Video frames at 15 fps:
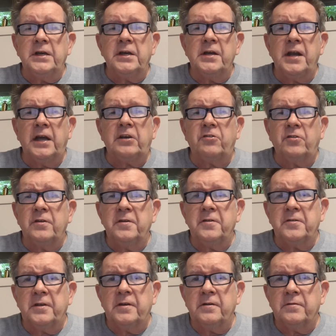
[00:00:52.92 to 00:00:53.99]

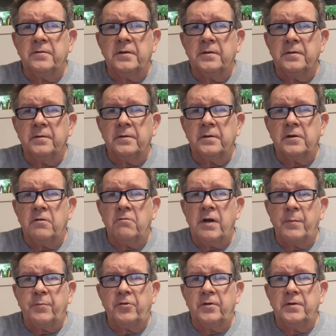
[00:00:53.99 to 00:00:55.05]
connections and
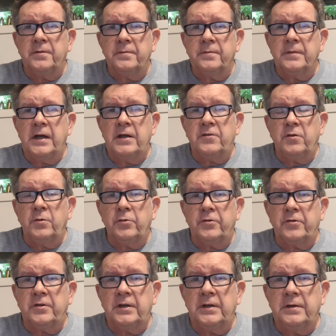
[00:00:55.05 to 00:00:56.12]
corruption, as you will
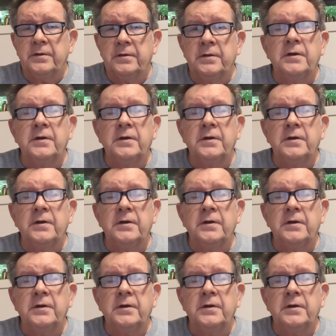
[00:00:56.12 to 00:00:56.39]
see.